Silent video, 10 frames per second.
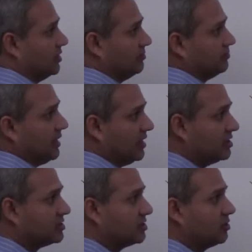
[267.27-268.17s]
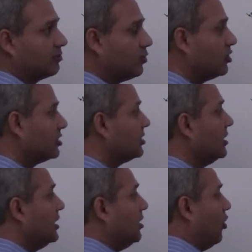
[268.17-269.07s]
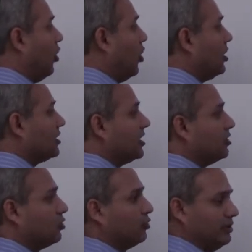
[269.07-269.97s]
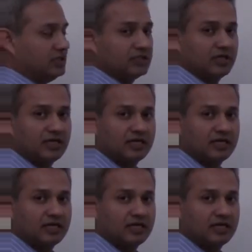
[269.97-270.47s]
um, allergen or pollen. All they know is